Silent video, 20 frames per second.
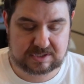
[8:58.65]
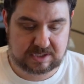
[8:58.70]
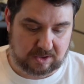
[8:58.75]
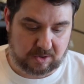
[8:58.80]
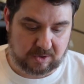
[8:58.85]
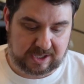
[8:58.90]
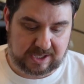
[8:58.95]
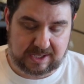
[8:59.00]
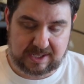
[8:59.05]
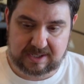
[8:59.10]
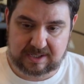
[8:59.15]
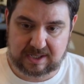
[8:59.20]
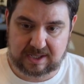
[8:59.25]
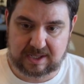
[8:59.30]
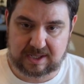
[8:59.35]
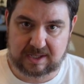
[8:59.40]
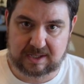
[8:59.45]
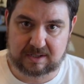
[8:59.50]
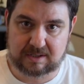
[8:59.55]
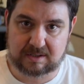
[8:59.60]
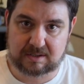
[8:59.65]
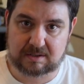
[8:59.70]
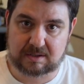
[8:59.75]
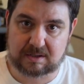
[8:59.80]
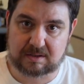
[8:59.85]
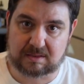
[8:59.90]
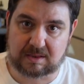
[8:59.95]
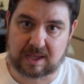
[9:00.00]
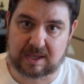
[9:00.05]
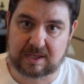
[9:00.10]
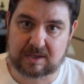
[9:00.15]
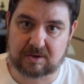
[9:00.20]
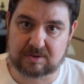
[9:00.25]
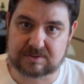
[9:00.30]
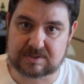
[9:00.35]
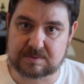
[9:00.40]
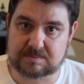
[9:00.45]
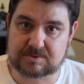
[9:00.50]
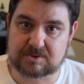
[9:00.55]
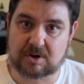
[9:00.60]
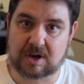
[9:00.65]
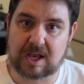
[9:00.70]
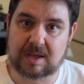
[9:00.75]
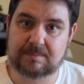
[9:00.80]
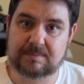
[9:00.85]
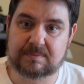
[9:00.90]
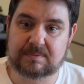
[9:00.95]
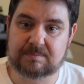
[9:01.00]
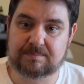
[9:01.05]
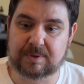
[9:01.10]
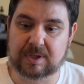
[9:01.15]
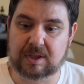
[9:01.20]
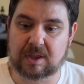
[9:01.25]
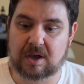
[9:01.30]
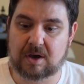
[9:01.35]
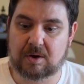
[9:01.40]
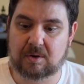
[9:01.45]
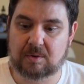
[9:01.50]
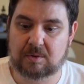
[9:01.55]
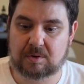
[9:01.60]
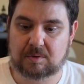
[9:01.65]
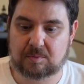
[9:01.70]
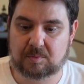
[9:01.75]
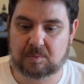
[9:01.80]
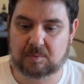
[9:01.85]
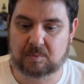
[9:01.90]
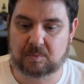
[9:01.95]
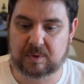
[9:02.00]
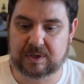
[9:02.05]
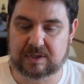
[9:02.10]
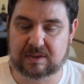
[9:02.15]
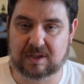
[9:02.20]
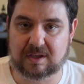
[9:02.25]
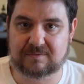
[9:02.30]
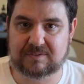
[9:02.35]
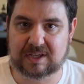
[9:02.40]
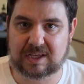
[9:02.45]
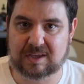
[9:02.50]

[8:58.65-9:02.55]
Go ahead and like or subscribe below. We'd love to